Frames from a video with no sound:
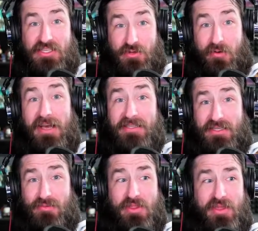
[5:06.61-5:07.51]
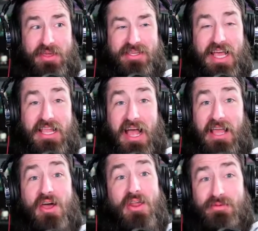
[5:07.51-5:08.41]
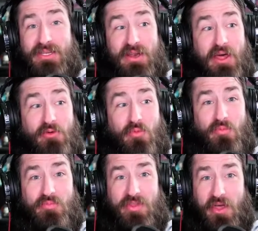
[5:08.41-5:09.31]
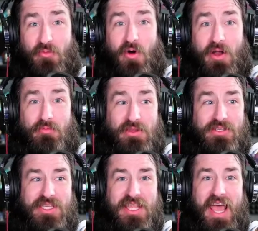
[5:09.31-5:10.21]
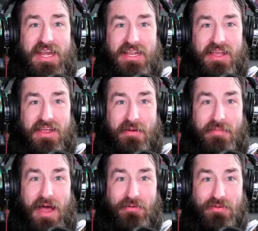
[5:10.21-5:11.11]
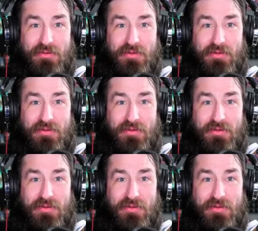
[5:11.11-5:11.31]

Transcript: surprised us with it because I thought it was another one when you see the head come out.